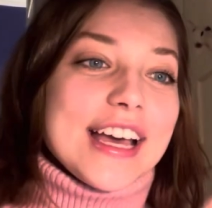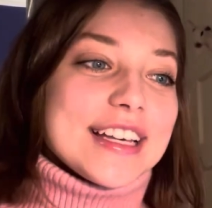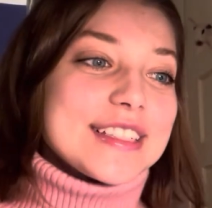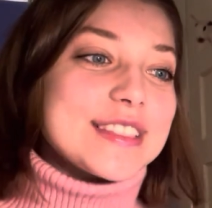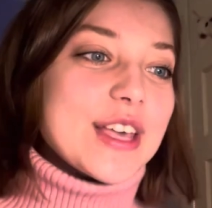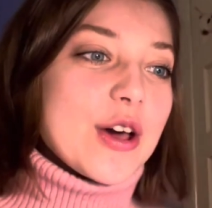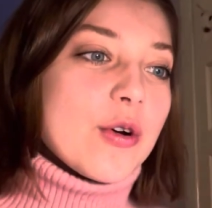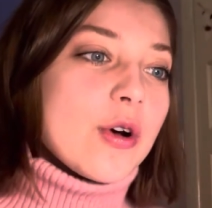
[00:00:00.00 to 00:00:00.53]

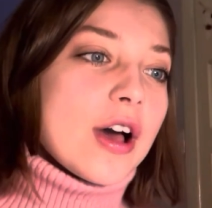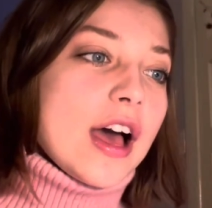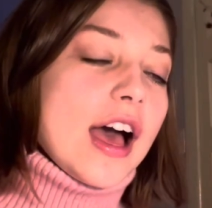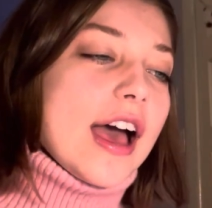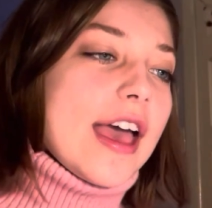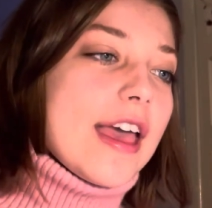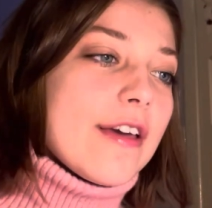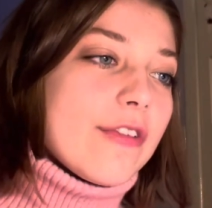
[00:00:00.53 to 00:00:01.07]
So
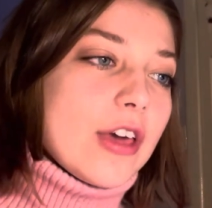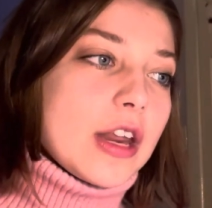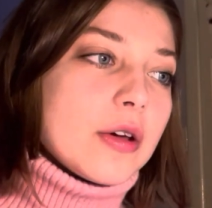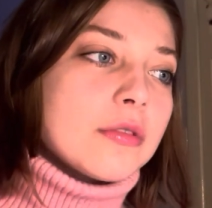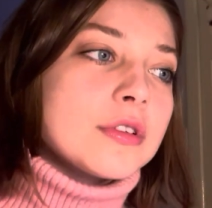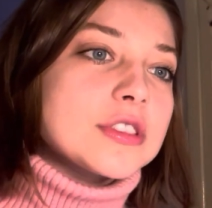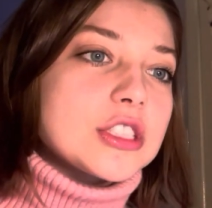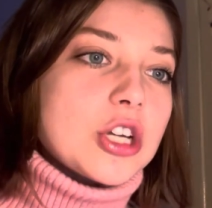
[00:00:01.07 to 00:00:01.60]
if
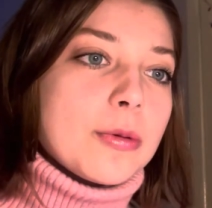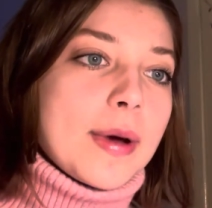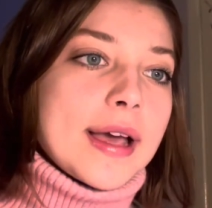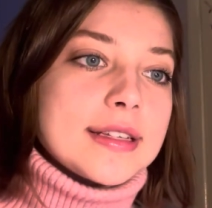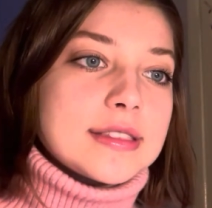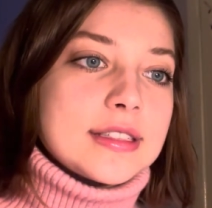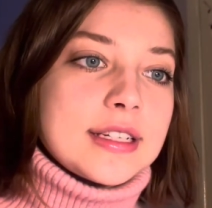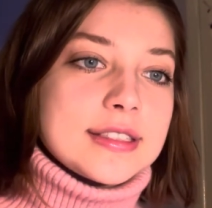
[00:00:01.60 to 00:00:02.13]
anyone wants to know my
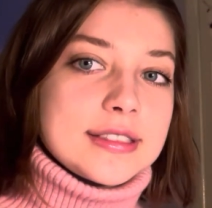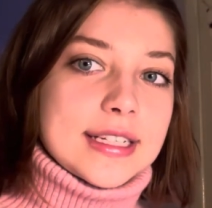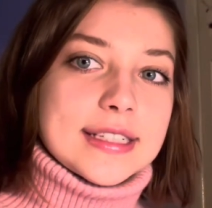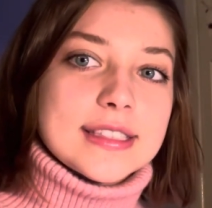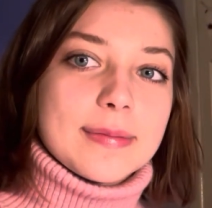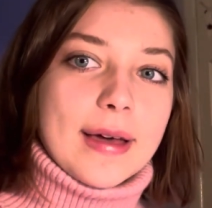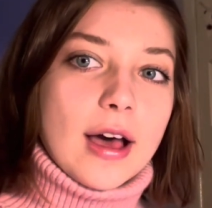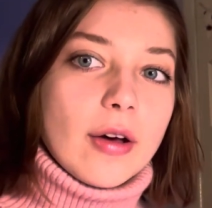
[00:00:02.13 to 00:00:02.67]

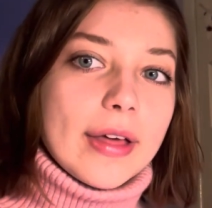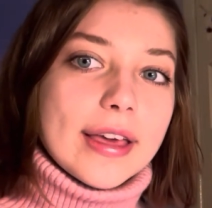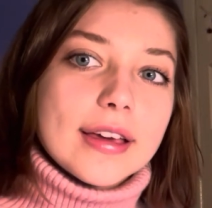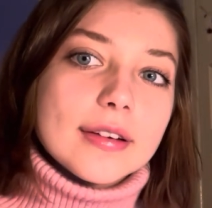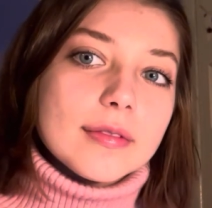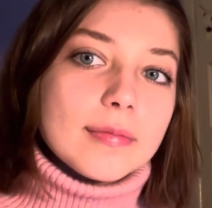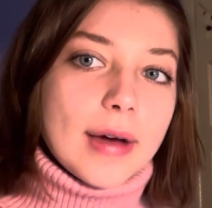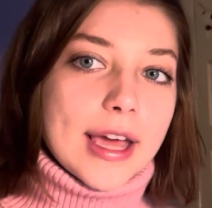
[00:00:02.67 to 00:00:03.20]
statistics about like
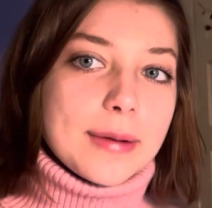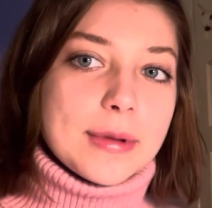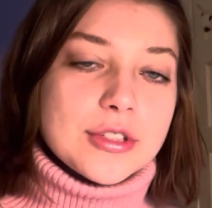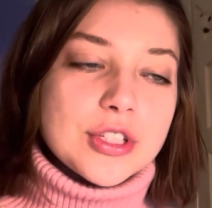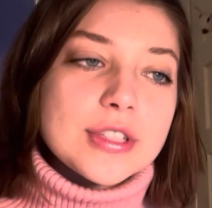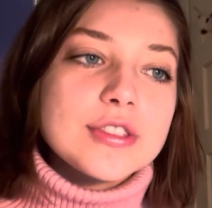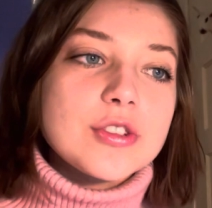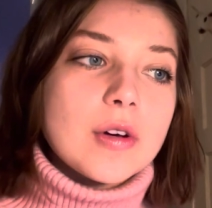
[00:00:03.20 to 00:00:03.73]
my
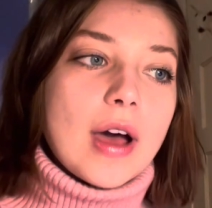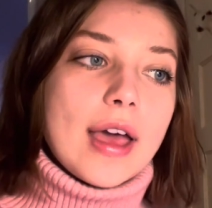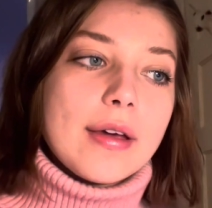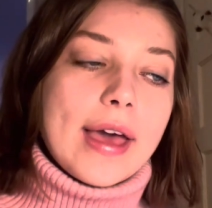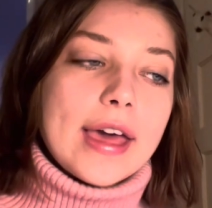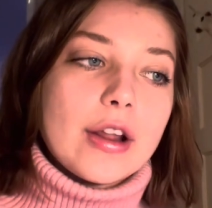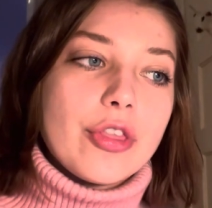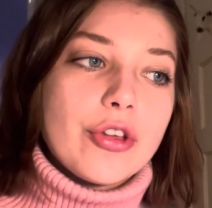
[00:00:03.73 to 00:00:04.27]
admission, so I
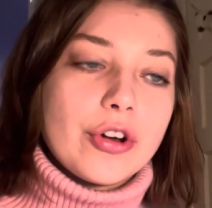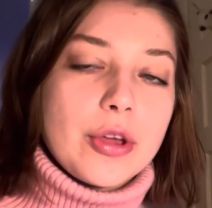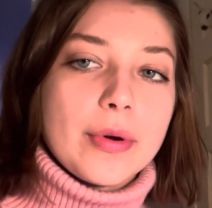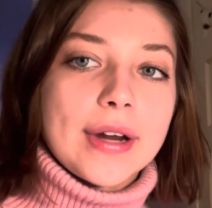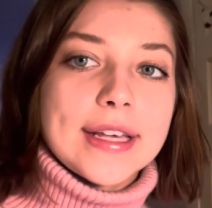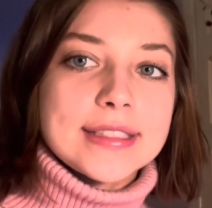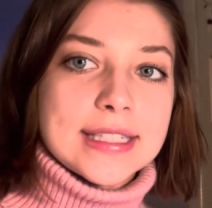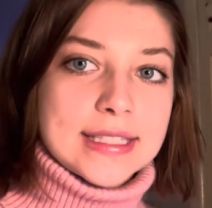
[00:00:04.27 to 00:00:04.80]
had a 31
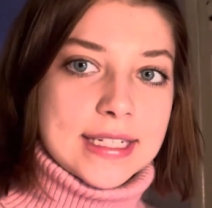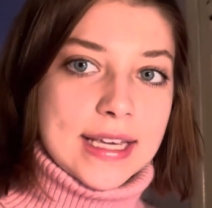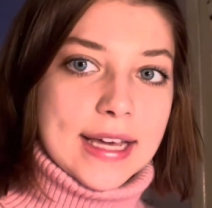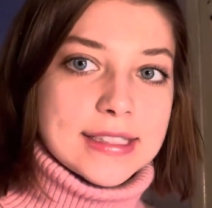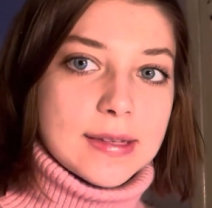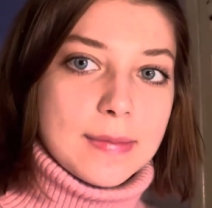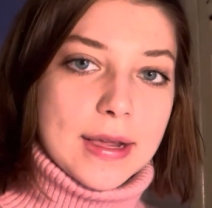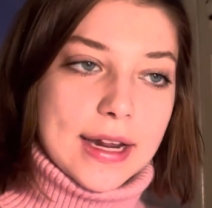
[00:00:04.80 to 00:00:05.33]
ACT I
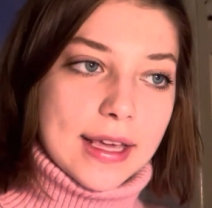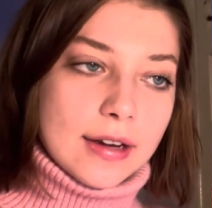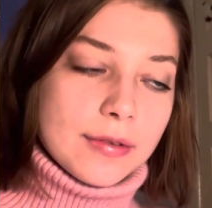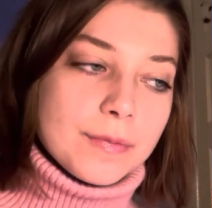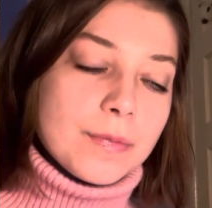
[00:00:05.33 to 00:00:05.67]
submitted.